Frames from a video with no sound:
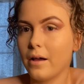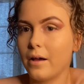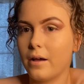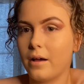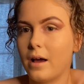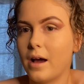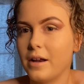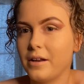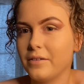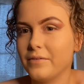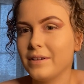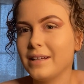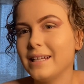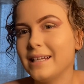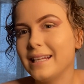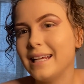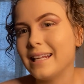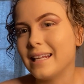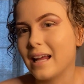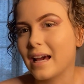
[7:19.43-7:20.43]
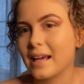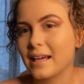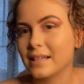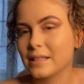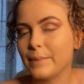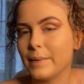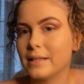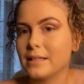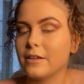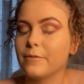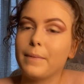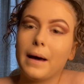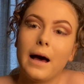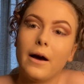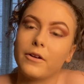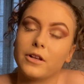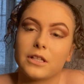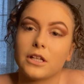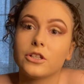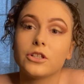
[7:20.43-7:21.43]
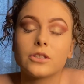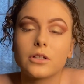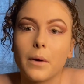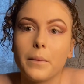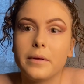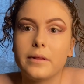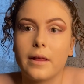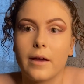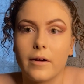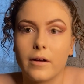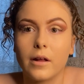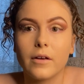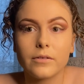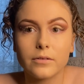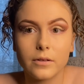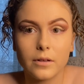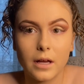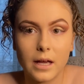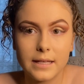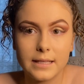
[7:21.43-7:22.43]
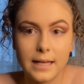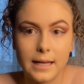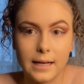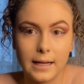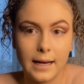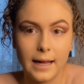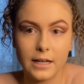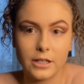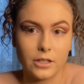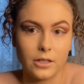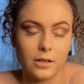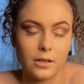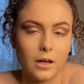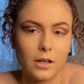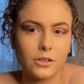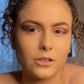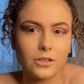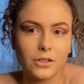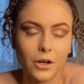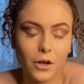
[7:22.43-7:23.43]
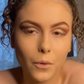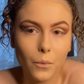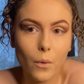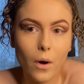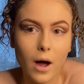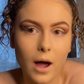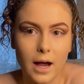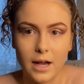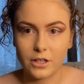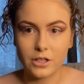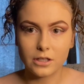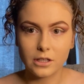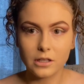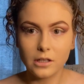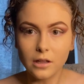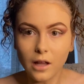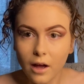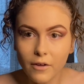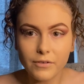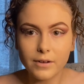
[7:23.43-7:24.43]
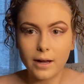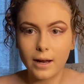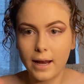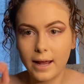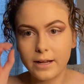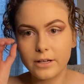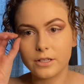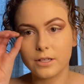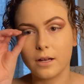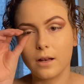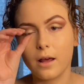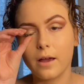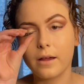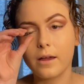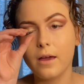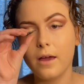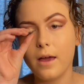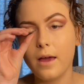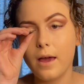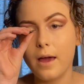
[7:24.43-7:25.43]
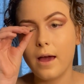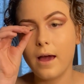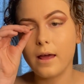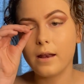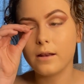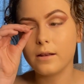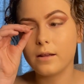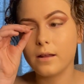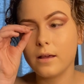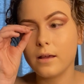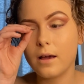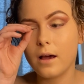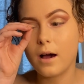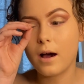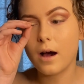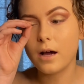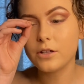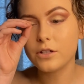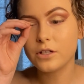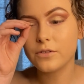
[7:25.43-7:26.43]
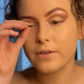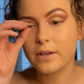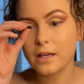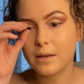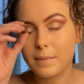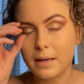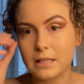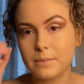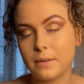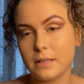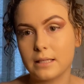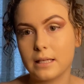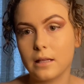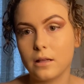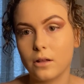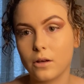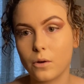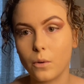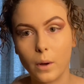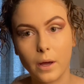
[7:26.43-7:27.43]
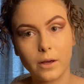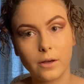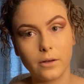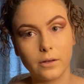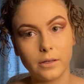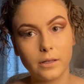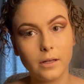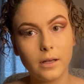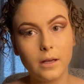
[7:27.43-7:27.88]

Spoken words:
I don't really need like expensive powders. I just go in there and I see collection, and I just don't know why. I just love collection, like, and I just think it makes my skin look quite good,